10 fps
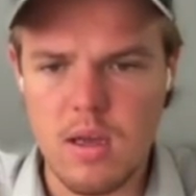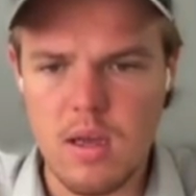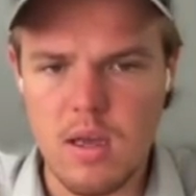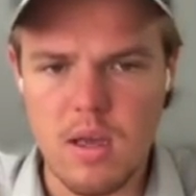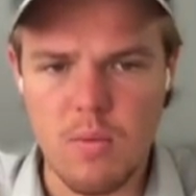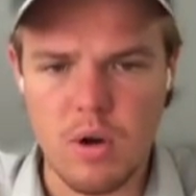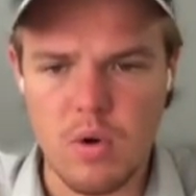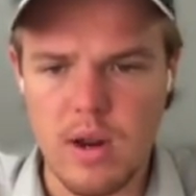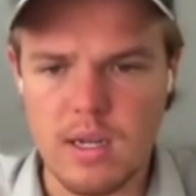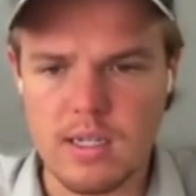And we're gonna go
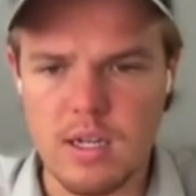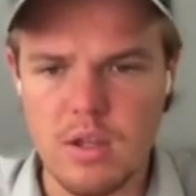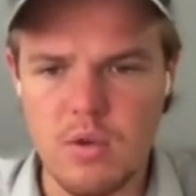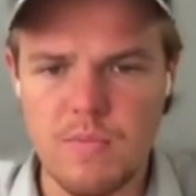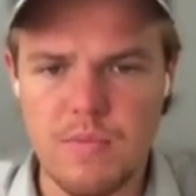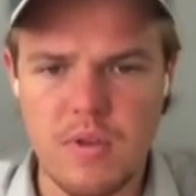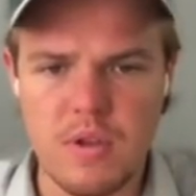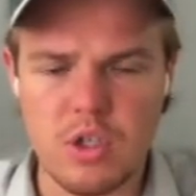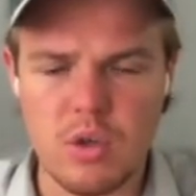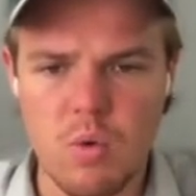ahead and continue, and
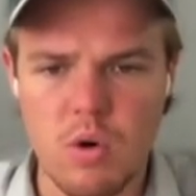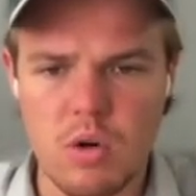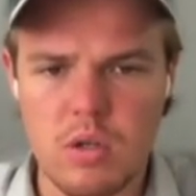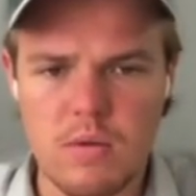this should work.